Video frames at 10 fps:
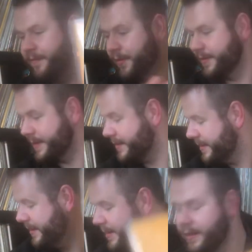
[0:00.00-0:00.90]
the first
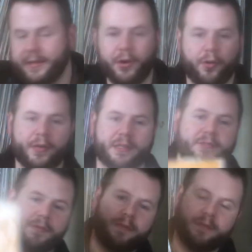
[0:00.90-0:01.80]

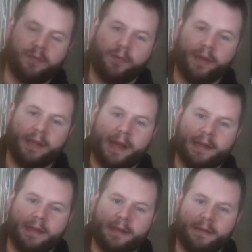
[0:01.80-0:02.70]
Tortoise
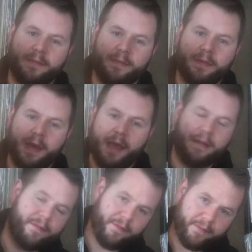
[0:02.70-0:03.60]
related
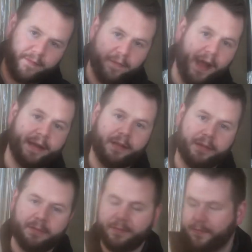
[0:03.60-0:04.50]

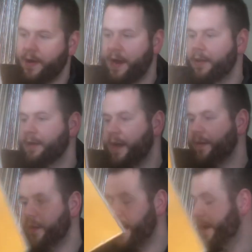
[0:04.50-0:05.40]
vinyl record
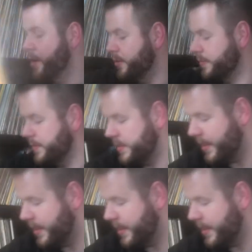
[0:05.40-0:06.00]
I own.